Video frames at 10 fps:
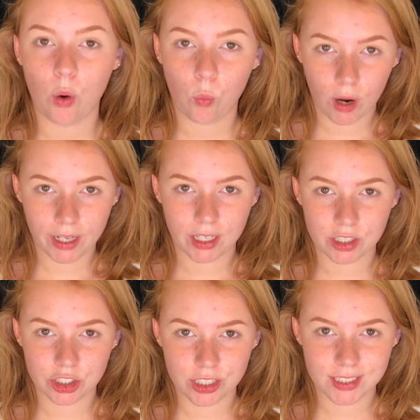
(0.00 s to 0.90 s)
why
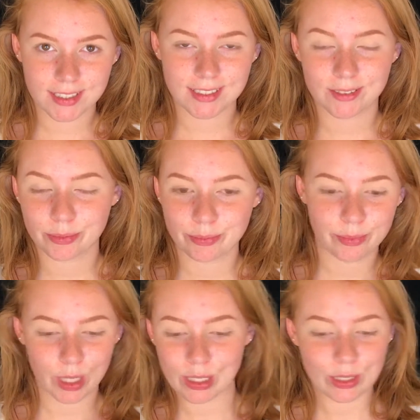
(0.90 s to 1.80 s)
not just
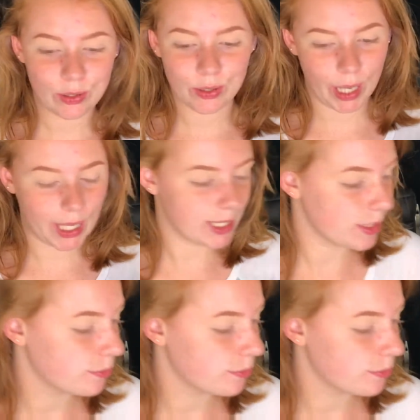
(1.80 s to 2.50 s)
show you guys.